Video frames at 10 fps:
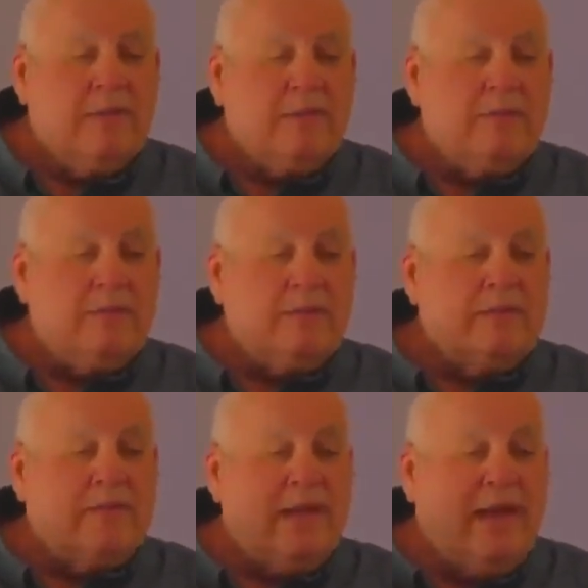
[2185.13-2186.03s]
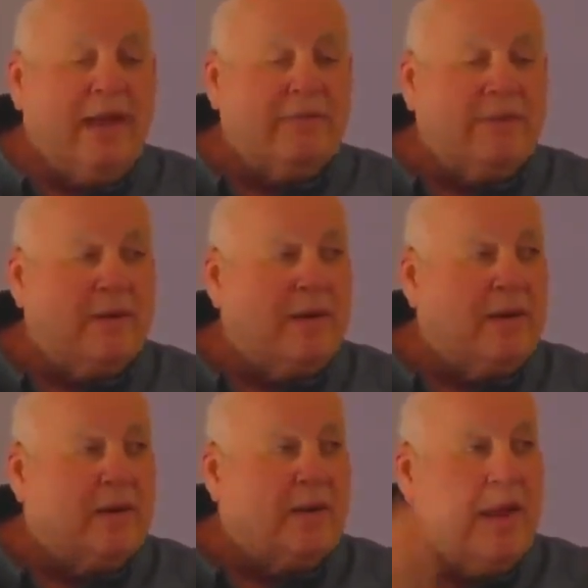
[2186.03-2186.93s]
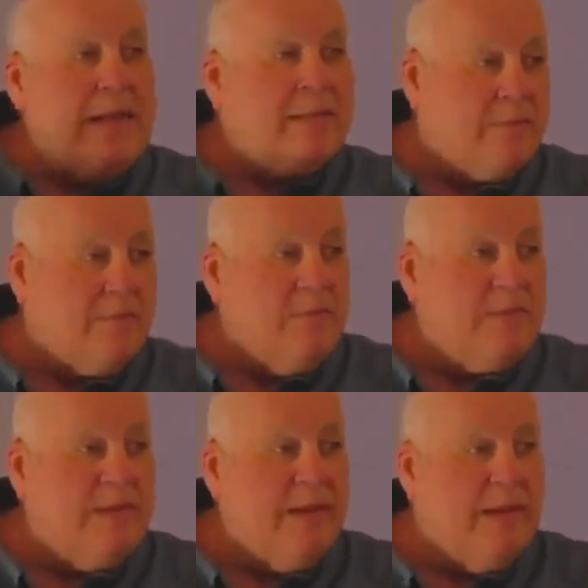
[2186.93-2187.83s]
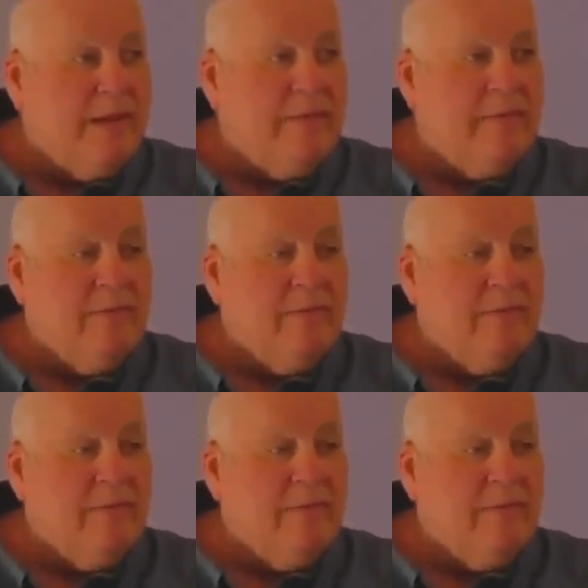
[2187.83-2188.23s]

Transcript: is to have a classroom setting.